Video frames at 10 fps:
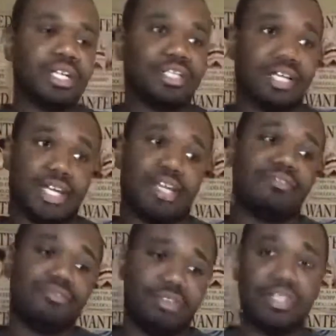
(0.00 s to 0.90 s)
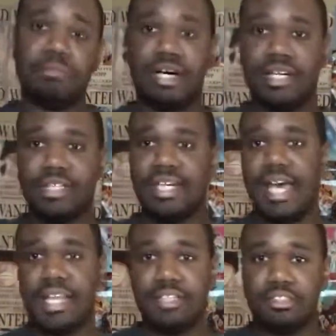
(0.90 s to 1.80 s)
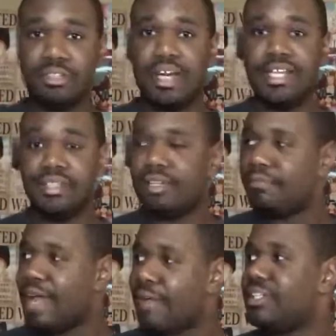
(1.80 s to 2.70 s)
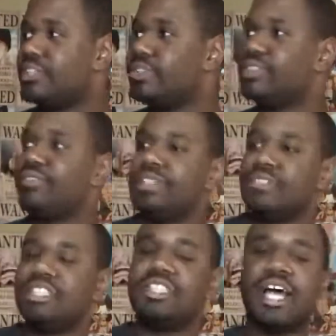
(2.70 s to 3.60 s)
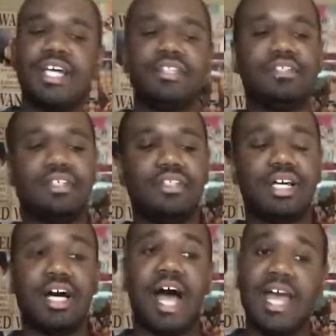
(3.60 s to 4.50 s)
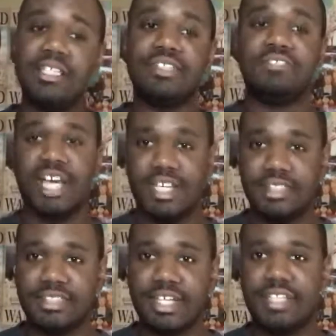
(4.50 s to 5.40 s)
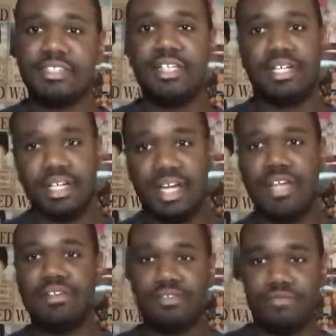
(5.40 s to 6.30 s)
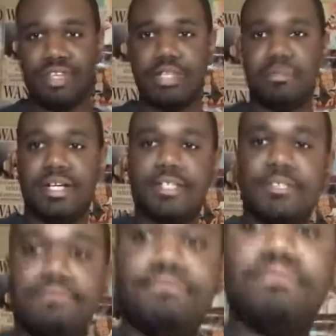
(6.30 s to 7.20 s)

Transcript: again, read the manga and enjoy. And I'm happy to do a review of the Island of Giant Insects. Again, read the manga.